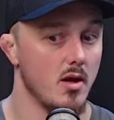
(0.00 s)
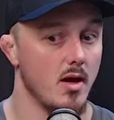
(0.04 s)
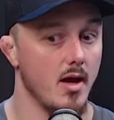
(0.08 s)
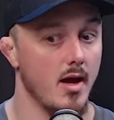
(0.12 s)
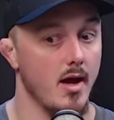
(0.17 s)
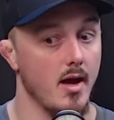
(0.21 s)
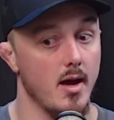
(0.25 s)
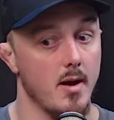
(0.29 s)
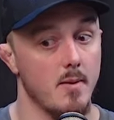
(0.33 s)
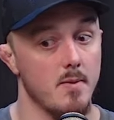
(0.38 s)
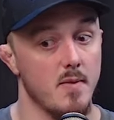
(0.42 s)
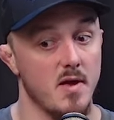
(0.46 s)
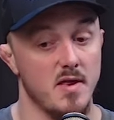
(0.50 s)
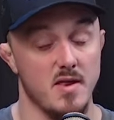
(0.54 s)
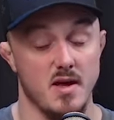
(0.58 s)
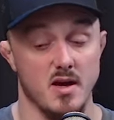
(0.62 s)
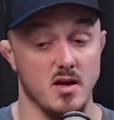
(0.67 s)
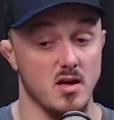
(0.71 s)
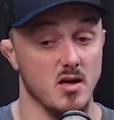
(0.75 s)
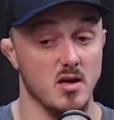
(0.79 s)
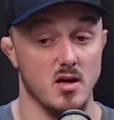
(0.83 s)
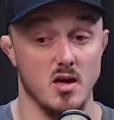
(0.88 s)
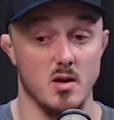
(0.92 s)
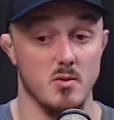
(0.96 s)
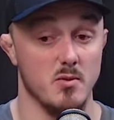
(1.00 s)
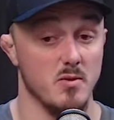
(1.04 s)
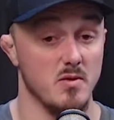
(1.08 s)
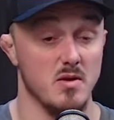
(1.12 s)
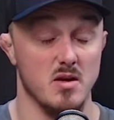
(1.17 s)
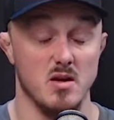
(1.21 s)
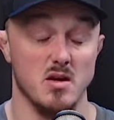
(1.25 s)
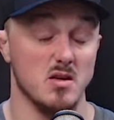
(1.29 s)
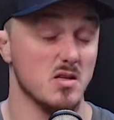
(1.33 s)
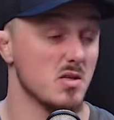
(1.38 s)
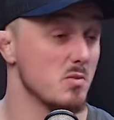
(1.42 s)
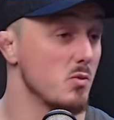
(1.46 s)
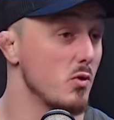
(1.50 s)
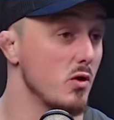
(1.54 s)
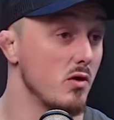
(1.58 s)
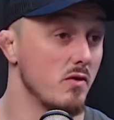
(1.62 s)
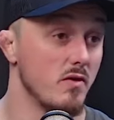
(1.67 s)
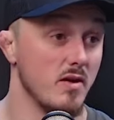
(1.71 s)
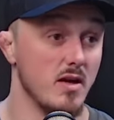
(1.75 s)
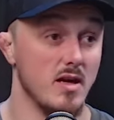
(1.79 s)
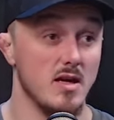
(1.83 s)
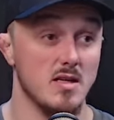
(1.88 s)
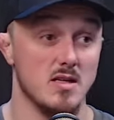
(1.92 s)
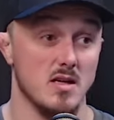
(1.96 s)
And that could come in like
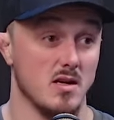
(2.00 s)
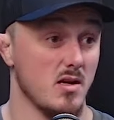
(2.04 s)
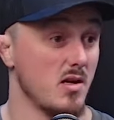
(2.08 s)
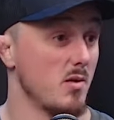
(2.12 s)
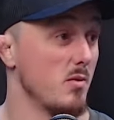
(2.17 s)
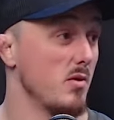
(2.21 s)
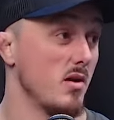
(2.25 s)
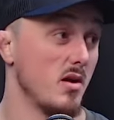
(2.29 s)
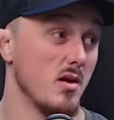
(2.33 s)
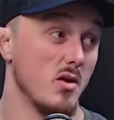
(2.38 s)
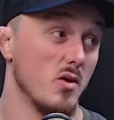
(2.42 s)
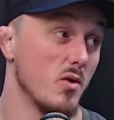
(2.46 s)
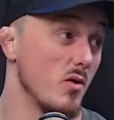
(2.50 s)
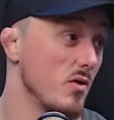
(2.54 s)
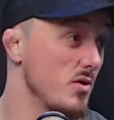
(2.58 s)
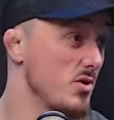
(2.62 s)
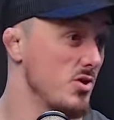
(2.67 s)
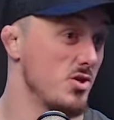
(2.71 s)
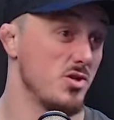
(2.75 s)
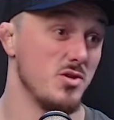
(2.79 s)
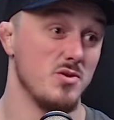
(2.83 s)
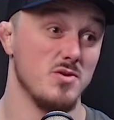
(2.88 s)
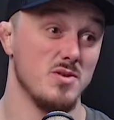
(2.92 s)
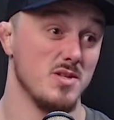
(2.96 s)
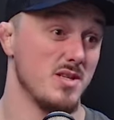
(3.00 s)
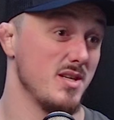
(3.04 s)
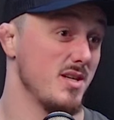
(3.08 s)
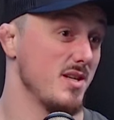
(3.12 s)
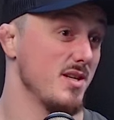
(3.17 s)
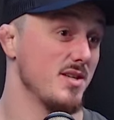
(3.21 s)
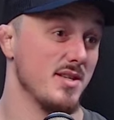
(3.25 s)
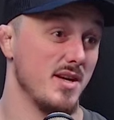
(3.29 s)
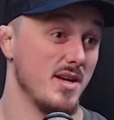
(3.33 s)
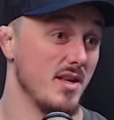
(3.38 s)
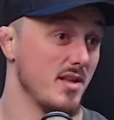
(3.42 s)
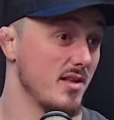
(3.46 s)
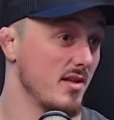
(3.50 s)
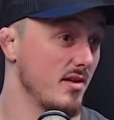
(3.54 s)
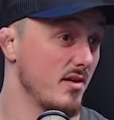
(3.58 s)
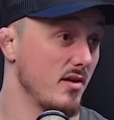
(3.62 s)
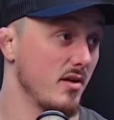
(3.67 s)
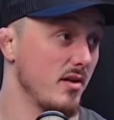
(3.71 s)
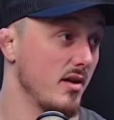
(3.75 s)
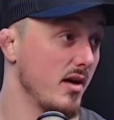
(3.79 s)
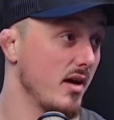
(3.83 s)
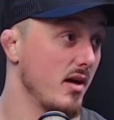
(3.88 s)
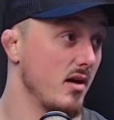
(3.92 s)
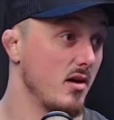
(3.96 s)
smoothies, that could come in like orange juices, anything
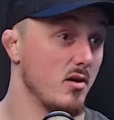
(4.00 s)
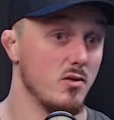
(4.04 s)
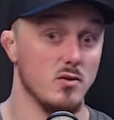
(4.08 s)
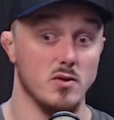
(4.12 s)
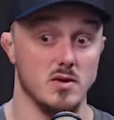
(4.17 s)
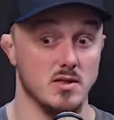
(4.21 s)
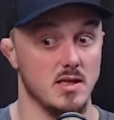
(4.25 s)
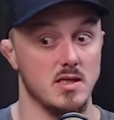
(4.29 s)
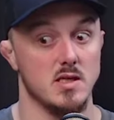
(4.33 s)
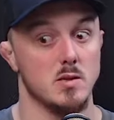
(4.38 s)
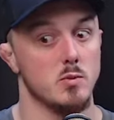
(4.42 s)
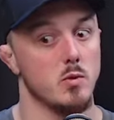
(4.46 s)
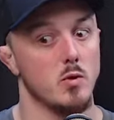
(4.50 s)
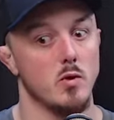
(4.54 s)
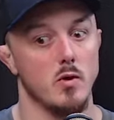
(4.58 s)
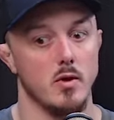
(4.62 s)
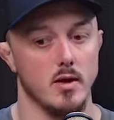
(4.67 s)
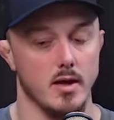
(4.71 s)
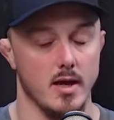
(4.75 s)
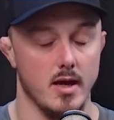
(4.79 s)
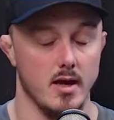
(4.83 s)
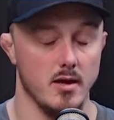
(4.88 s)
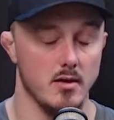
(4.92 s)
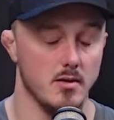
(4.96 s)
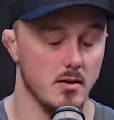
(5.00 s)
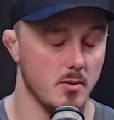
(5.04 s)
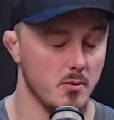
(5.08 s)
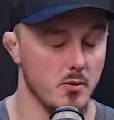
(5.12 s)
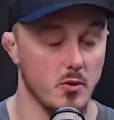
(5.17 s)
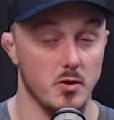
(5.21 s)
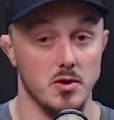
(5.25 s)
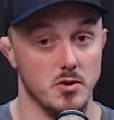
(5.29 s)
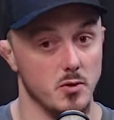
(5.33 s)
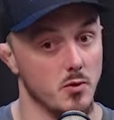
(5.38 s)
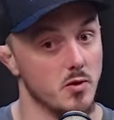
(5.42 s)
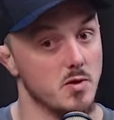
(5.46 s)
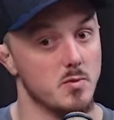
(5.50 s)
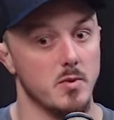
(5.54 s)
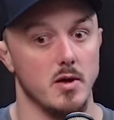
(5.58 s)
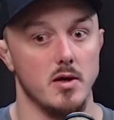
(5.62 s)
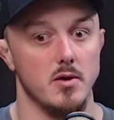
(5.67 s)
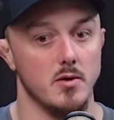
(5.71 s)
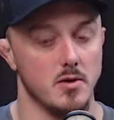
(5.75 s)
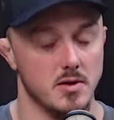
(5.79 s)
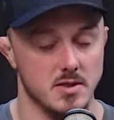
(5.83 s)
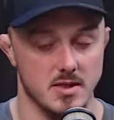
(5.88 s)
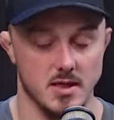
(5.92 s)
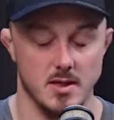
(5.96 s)
like that. Lucozade Sport, again, I'm not endorsed by
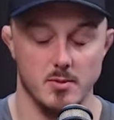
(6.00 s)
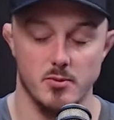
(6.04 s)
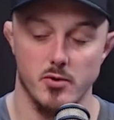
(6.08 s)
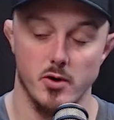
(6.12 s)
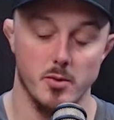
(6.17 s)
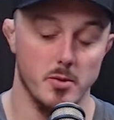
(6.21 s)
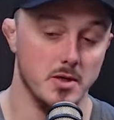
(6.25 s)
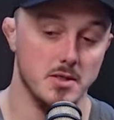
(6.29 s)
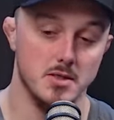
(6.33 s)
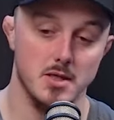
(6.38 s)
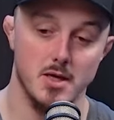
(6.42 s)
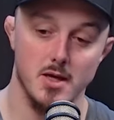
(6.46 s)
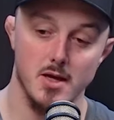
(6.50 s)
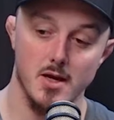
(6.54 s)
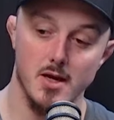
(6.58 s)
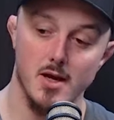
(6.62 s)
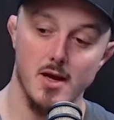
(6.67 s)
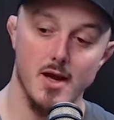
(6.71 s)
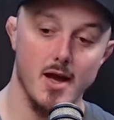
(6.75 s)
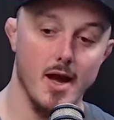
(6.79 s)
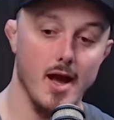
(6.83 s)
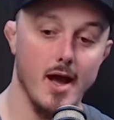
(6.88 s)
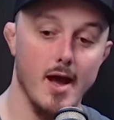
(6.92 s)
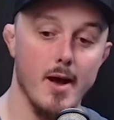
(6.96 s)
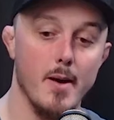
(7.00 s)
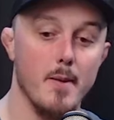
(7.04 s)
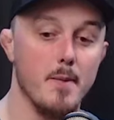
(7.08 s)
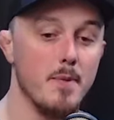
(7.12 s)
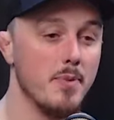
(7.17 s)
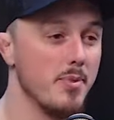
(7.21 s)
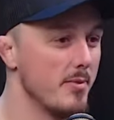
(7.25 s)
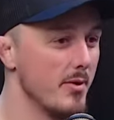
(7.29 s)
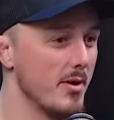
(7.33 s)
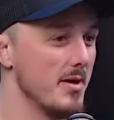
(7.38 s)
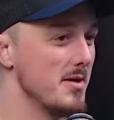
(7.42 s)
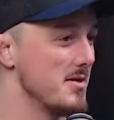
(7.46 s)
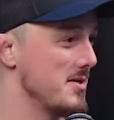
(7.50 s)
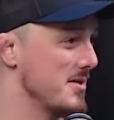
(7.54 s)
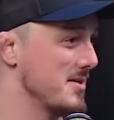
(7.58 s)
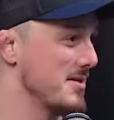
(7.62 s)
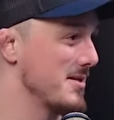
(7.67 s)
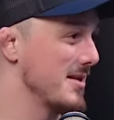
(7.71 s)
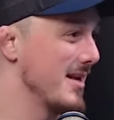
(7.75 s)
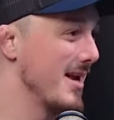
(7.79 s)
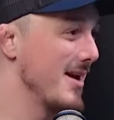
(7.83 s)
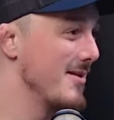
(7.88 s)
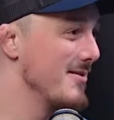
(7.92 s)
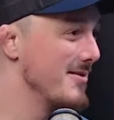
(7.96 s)
Lucozade, I promise. But it's just,
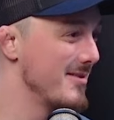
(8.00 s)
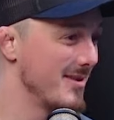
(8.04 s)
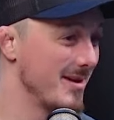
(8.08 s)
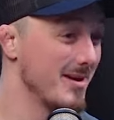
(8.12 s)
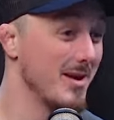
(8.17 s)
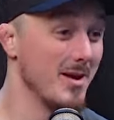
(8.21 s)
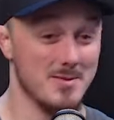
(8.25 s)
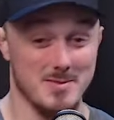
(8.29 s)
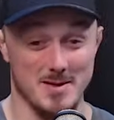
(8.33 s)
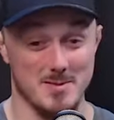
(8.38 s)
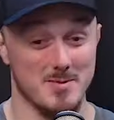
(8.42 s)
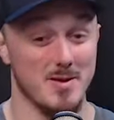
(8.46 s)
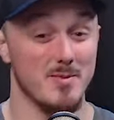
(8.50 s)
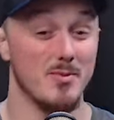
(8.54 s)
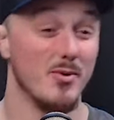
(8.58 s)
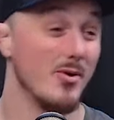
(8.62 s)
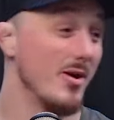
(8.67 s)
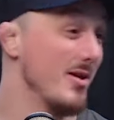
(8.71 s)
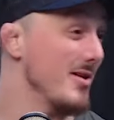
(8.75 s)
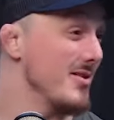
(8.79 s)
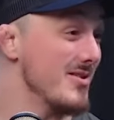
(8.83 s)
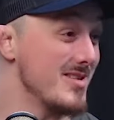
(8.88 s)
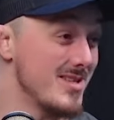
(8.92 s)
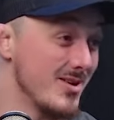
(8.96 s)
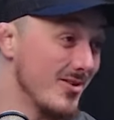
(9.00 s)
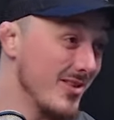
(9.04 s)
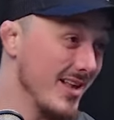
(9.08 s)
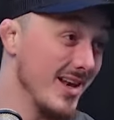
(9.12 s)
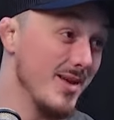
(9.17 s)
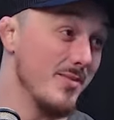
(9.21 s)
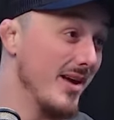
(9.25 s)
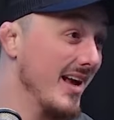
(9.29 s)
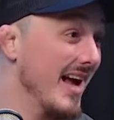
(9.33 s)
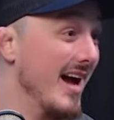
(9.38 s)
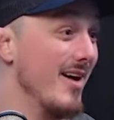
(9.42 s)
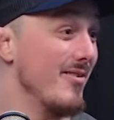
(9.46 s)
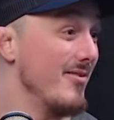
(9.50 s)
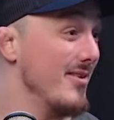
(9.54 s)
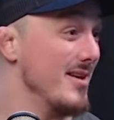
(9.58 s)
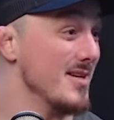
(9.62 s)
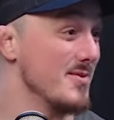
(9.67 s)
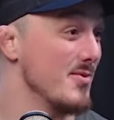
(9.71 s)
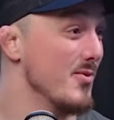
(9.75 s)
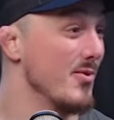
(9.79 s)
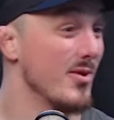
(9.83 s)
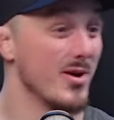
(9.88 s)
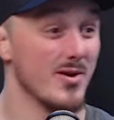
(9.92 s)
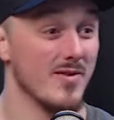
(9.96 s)
again, that goes back to my point. You see all the Olympic
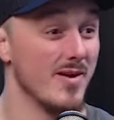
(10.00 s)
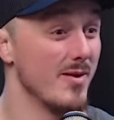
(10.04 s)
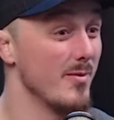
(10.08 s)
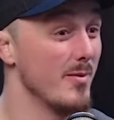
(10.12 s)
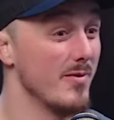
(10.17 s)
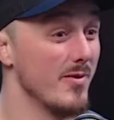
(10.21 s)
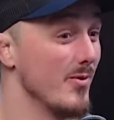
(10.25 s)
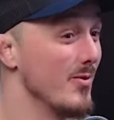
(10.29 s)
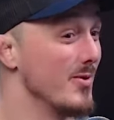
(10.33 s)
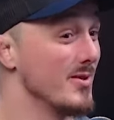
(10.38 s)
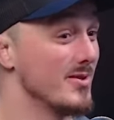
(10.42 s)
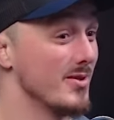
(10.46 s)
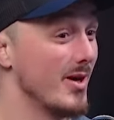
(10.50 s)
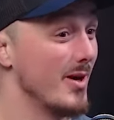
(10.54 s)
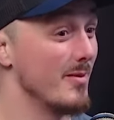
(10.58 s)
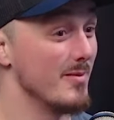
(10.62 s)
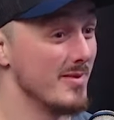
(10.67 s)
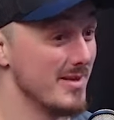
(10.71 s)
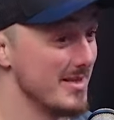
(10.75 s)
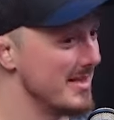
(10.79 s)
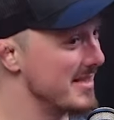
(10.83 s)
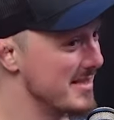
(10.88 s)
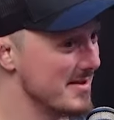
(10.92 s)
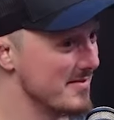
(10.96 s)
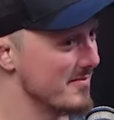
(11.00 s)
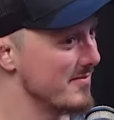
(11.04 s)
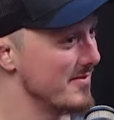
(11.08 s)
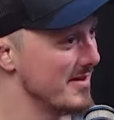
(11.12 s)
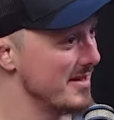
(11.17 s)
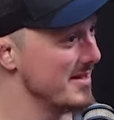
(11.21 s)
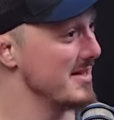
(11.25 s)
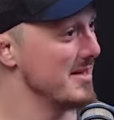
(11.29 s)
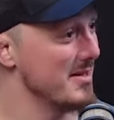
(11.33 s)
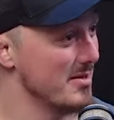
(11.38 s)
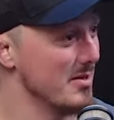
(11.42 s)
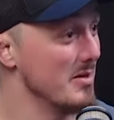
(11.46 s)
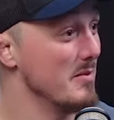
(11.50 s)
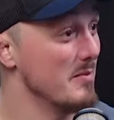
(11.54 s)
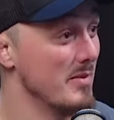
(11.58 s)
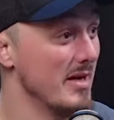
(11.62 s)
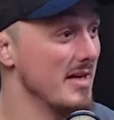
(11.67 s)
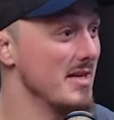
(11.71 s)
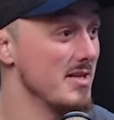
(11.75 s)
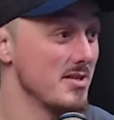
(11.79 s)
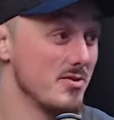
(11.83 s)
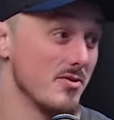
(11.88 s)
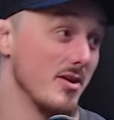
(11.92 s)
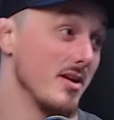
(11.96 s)
athletes walking around with it all the time. It's a really good
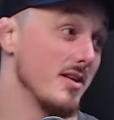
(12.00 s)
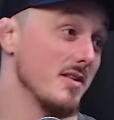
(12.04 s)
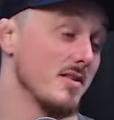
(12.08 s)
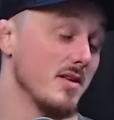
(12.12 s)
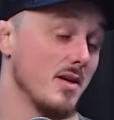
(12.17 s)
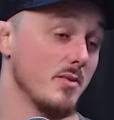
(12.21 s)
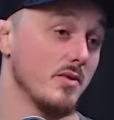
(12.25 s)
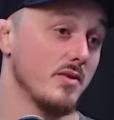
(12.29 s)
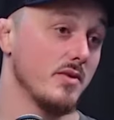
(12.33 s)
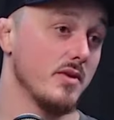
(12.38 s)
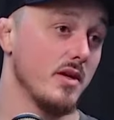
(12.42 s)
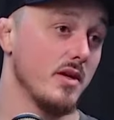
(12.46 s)
base drink type of